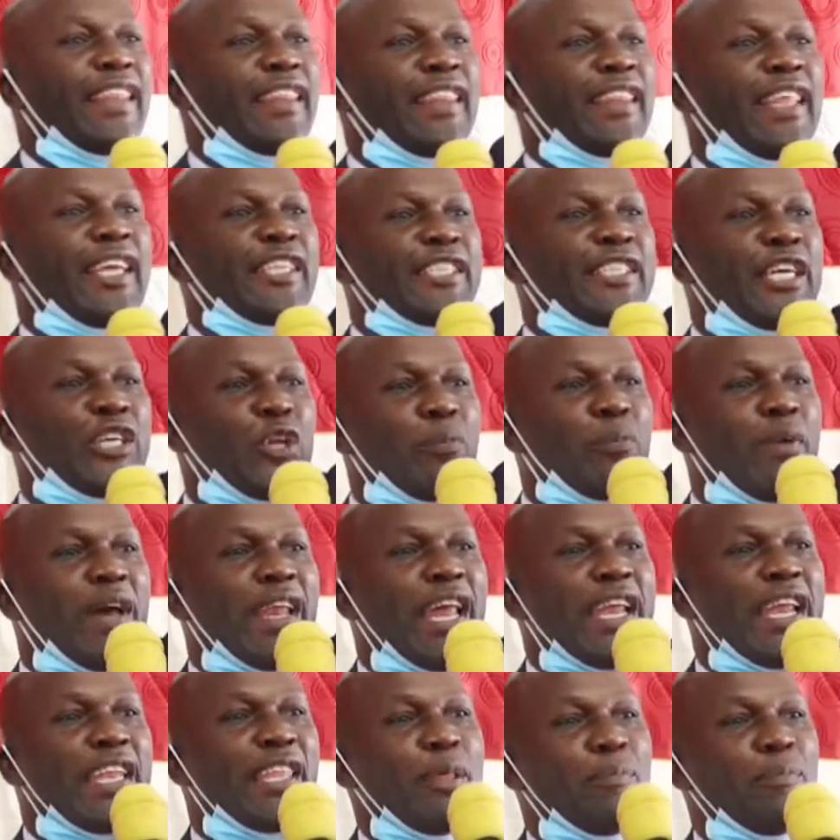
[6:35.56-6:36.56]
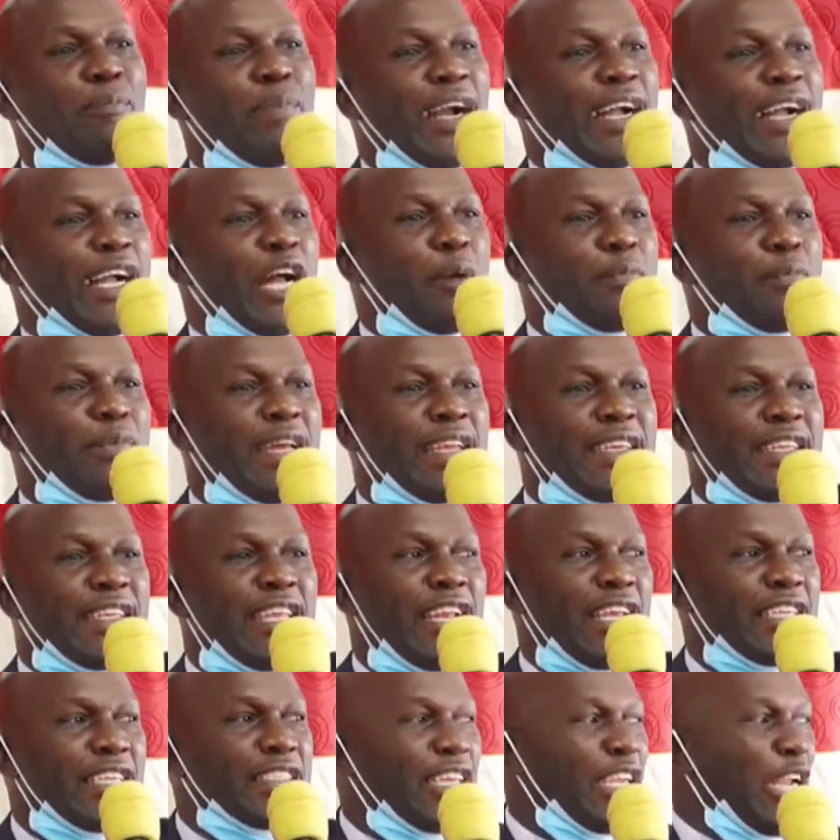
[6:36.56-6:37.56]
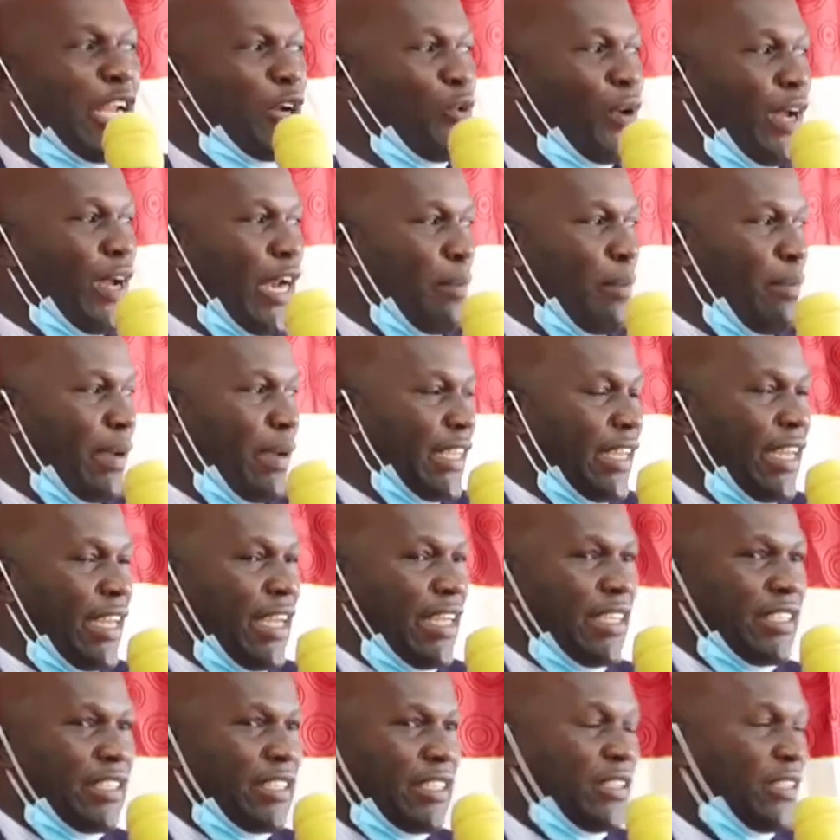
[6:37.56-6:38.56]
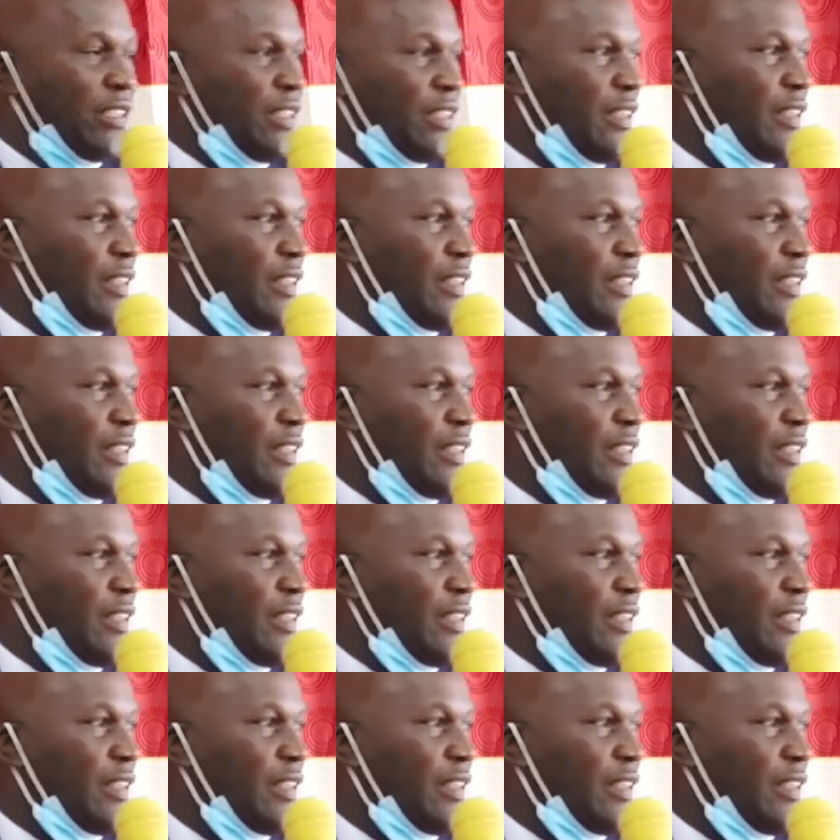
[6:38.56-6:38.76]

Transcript: the gentleman at the back, come here and tell us who an ambassador is.